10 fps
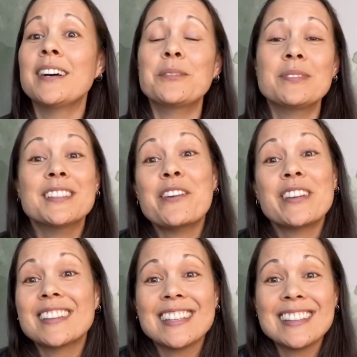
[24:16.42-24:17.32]

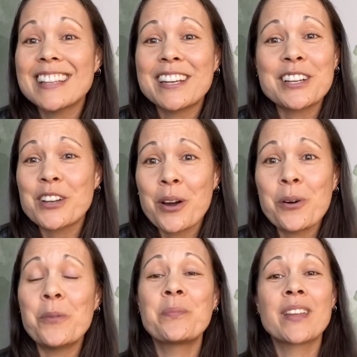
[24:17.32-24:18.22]
lovingly let it
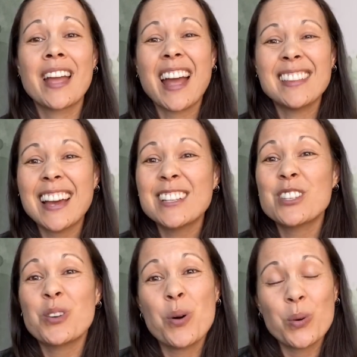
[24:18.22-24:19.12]
go. And that is
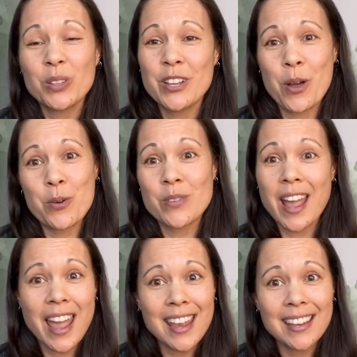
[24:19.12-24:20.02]
totally
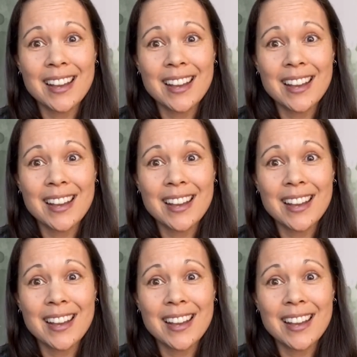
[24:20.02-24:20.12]
okay.